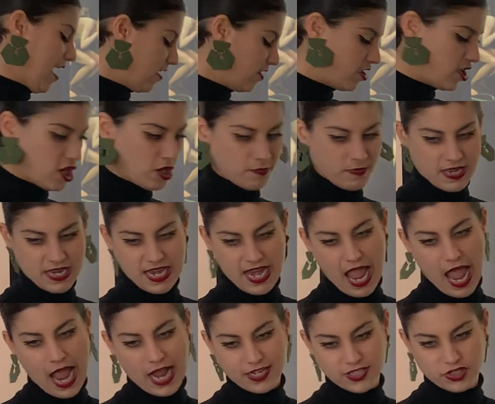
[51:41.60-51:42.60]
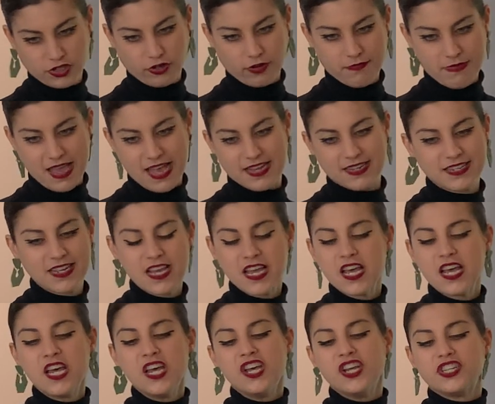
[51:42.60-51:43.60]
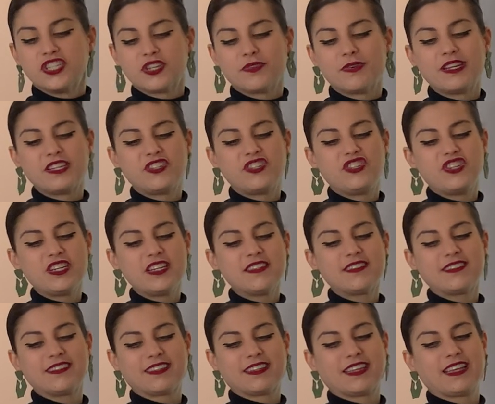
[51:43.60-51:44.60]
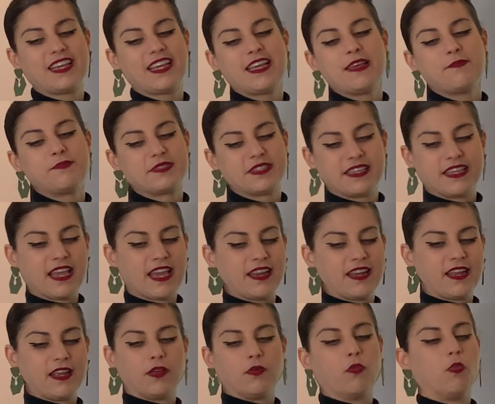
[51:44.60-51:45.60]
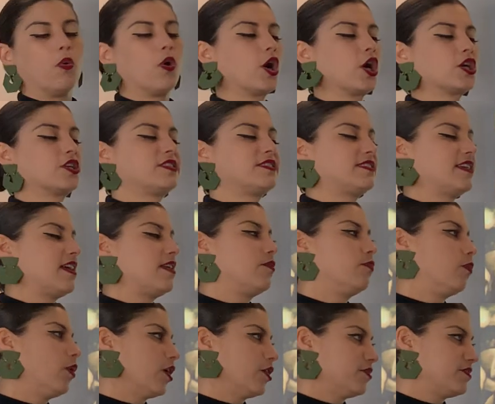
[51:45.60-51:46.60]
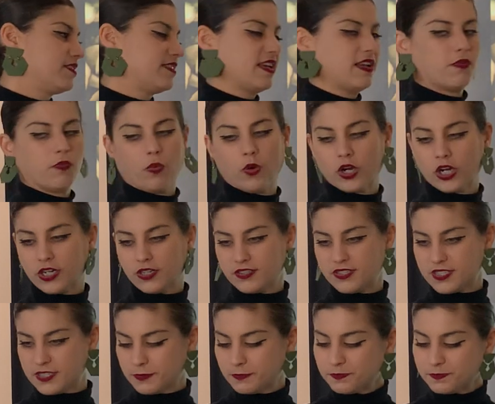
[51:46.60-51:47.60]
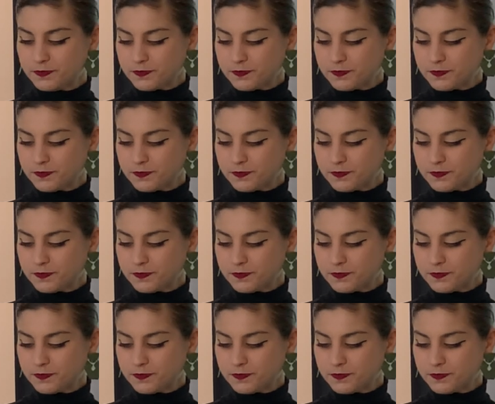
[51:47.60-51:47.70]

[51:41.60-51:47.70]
and human excrement. So it just keeps getting worse and worse and worse.